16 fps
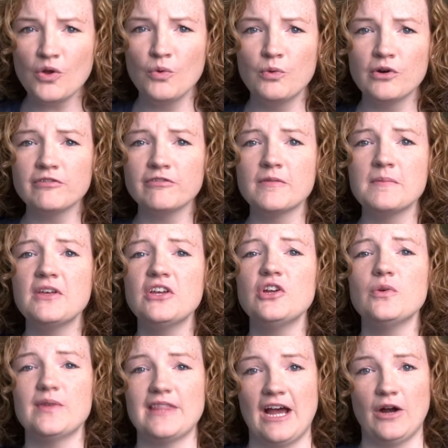We're
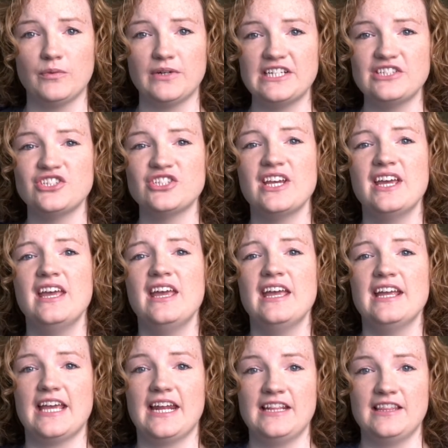familiar with outreach,
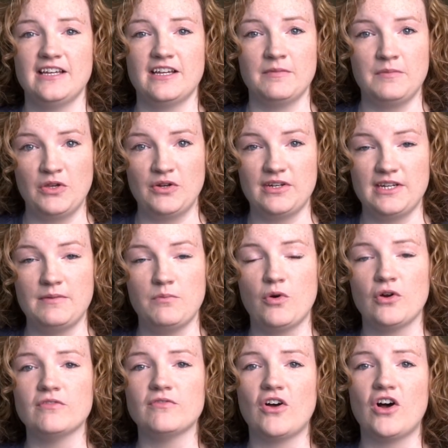getting the community
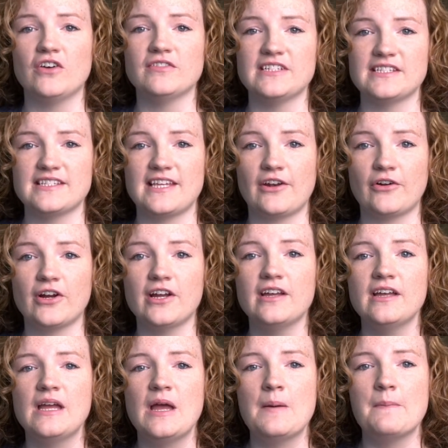more involved, etc.